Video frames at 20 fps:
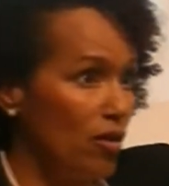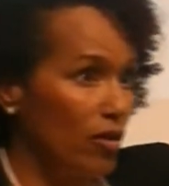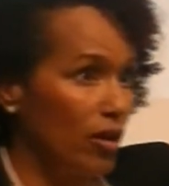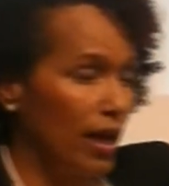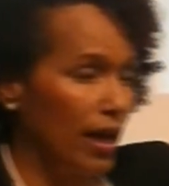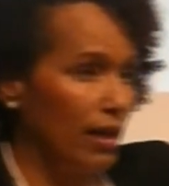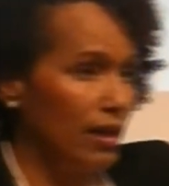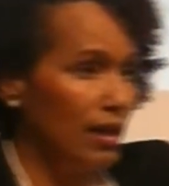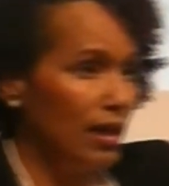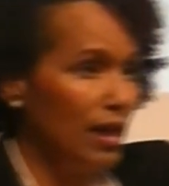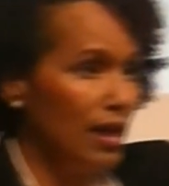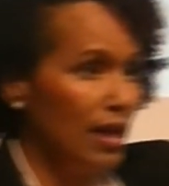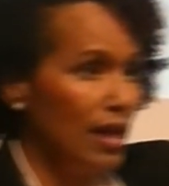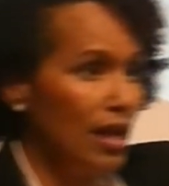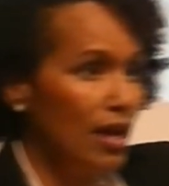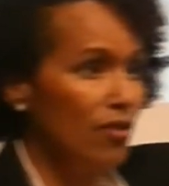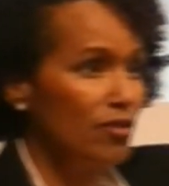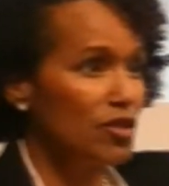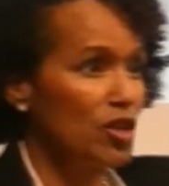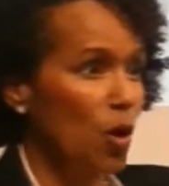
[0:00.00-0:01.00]
Okay.
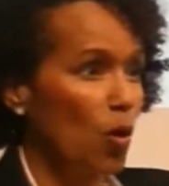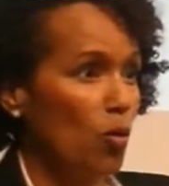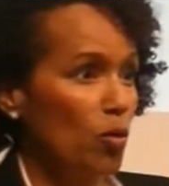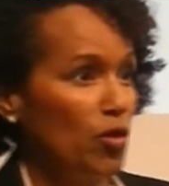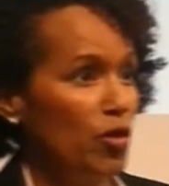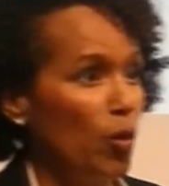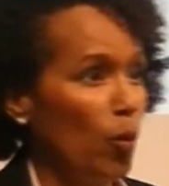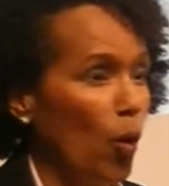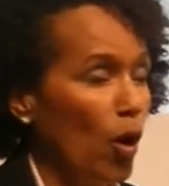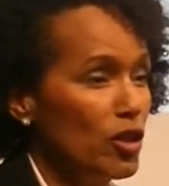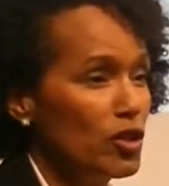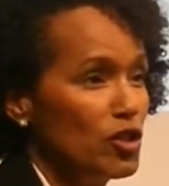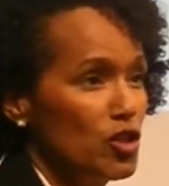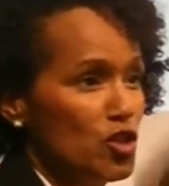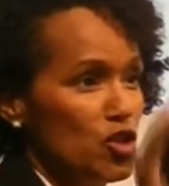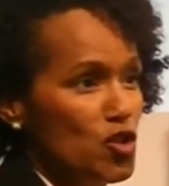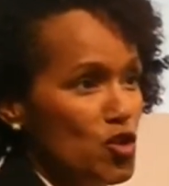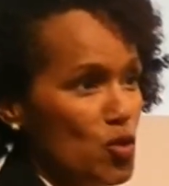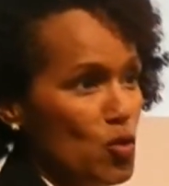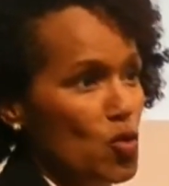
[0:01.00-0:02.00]
So the ones
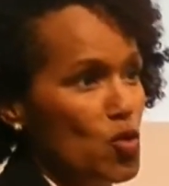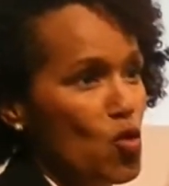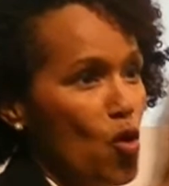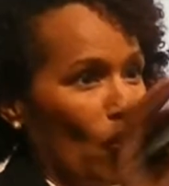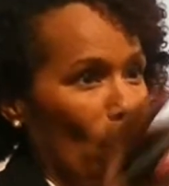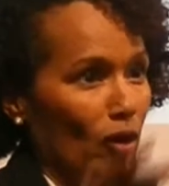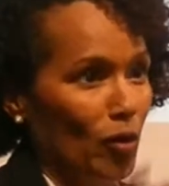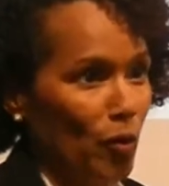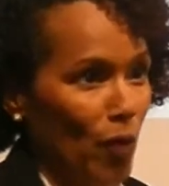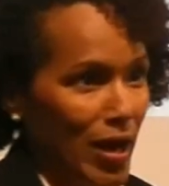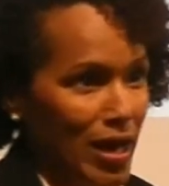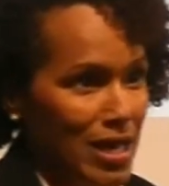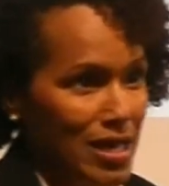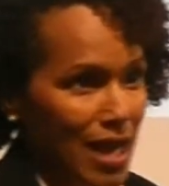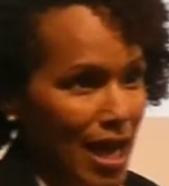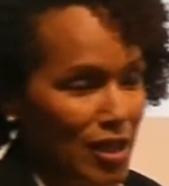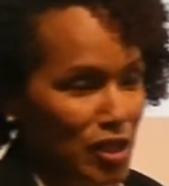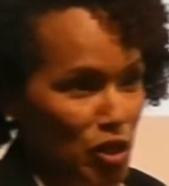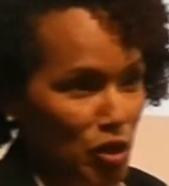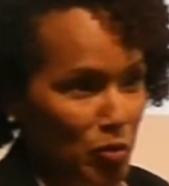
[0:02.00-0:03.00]
who are
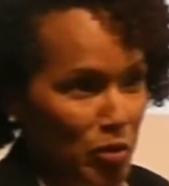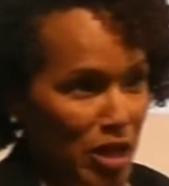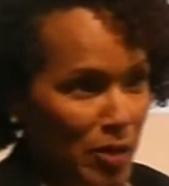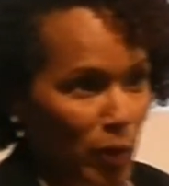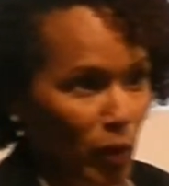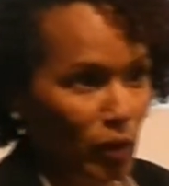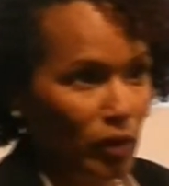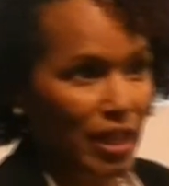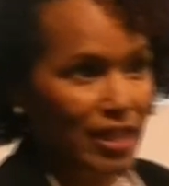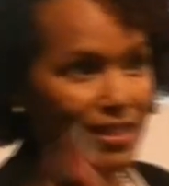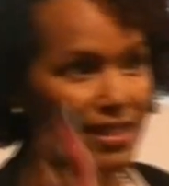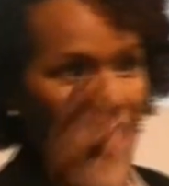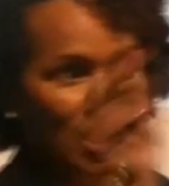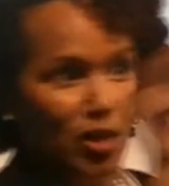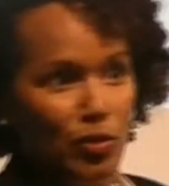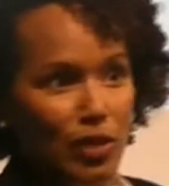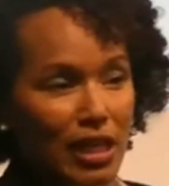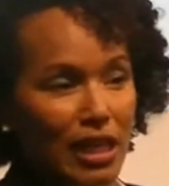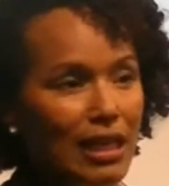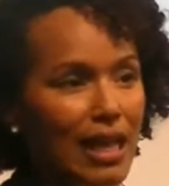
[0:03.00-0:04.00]
recognizing your people, let's say you
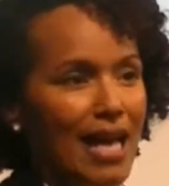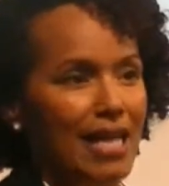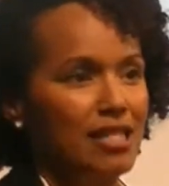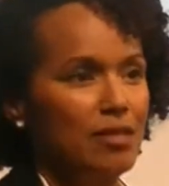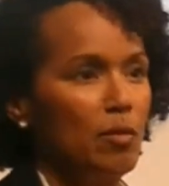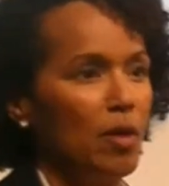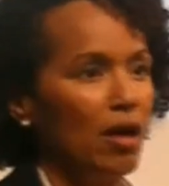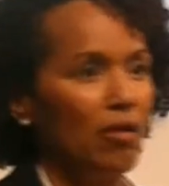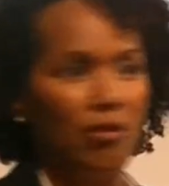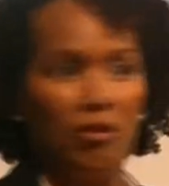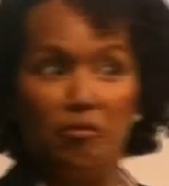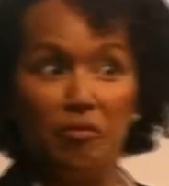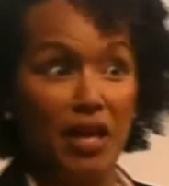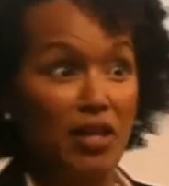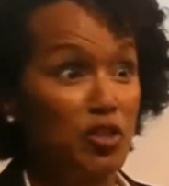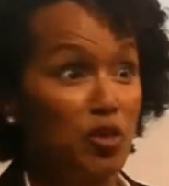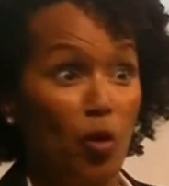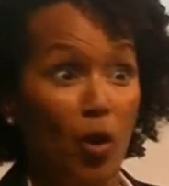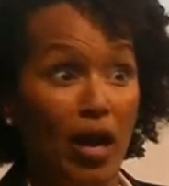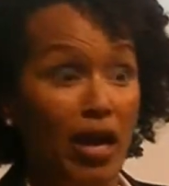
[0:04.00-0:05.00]
did it last month.
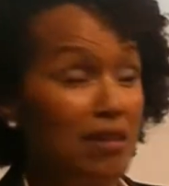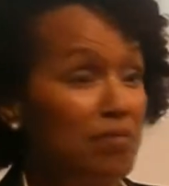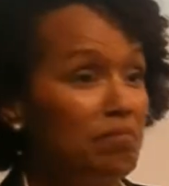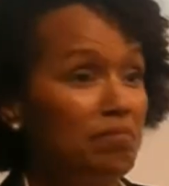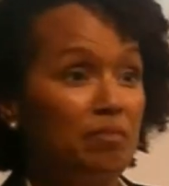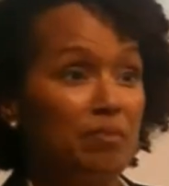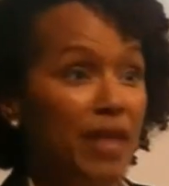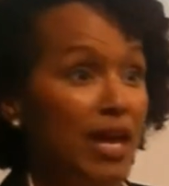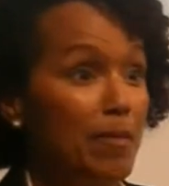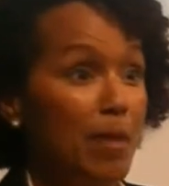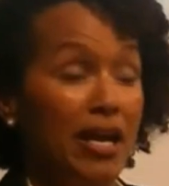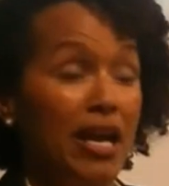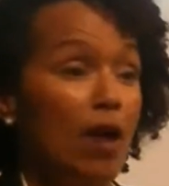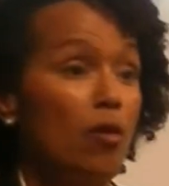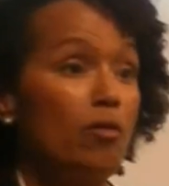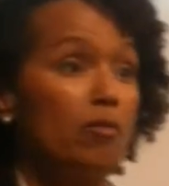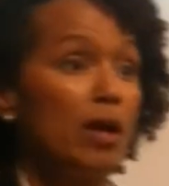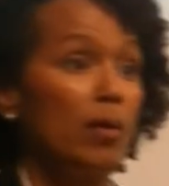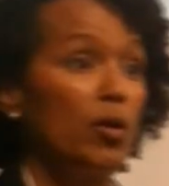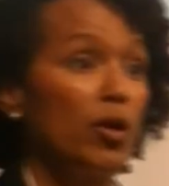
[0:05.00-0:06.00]
That's great. They may not
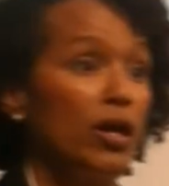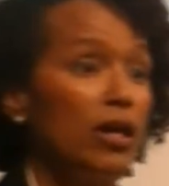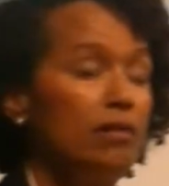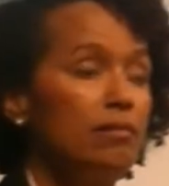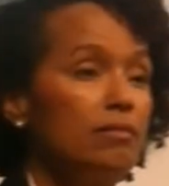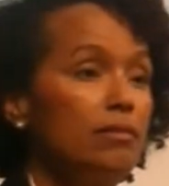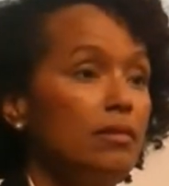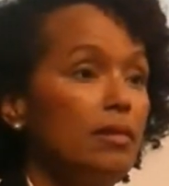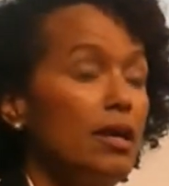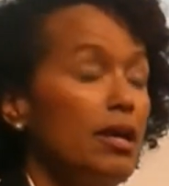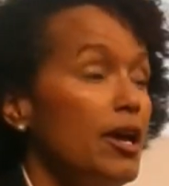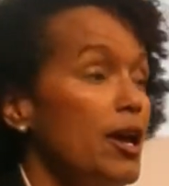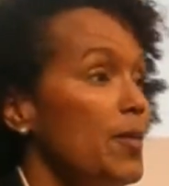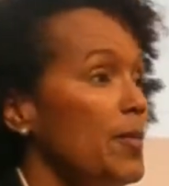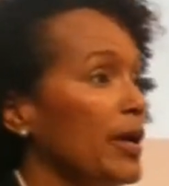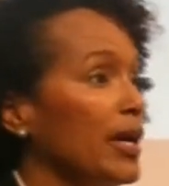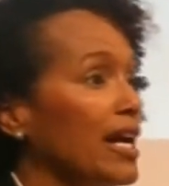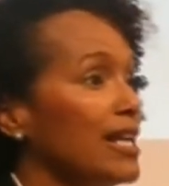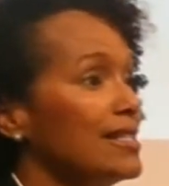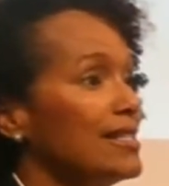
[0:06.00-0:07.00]
remember it
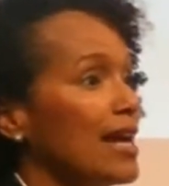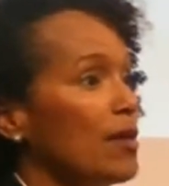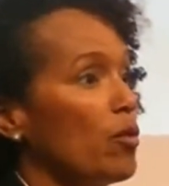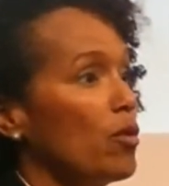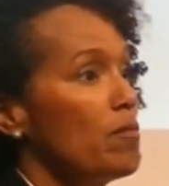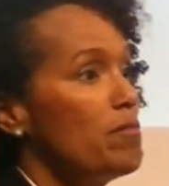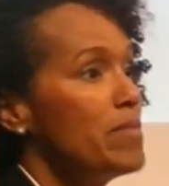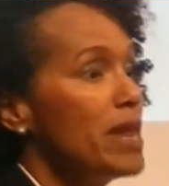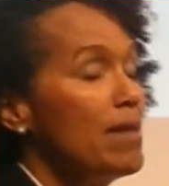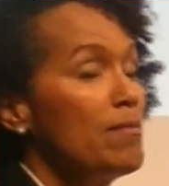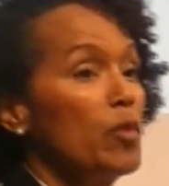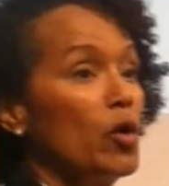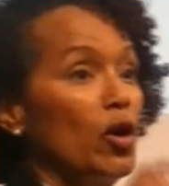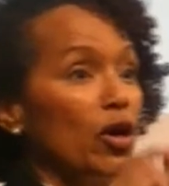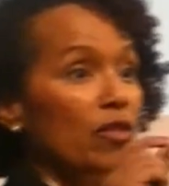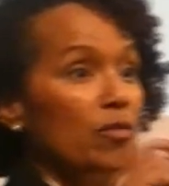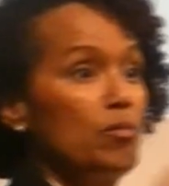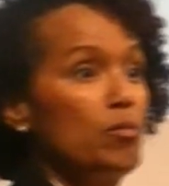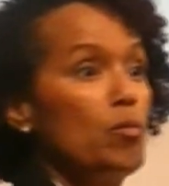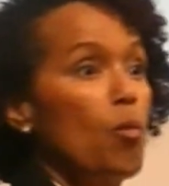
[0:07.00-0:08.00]
because they remember
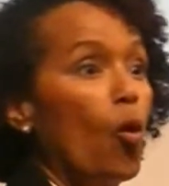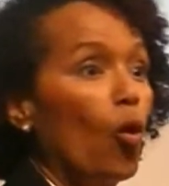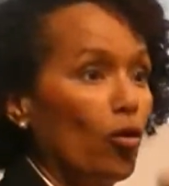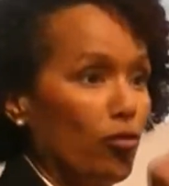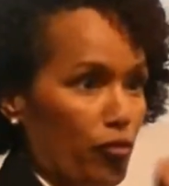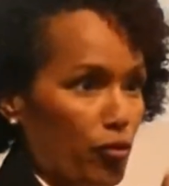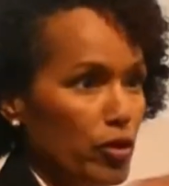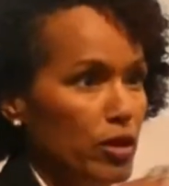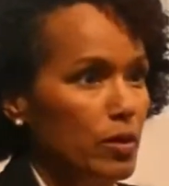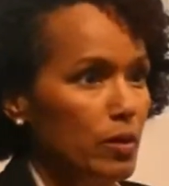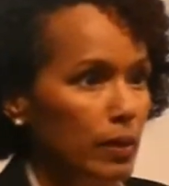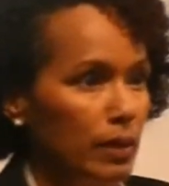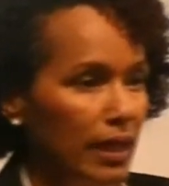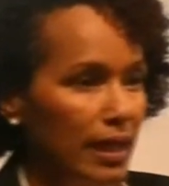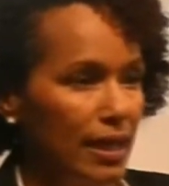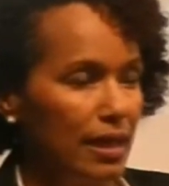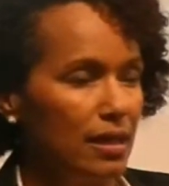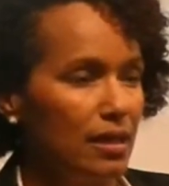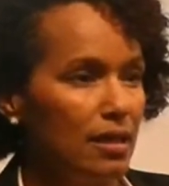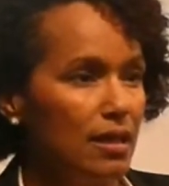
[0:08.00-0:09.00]
it more
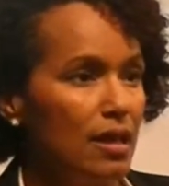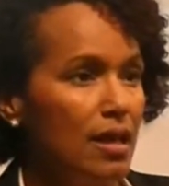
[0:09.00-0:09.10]
frequently.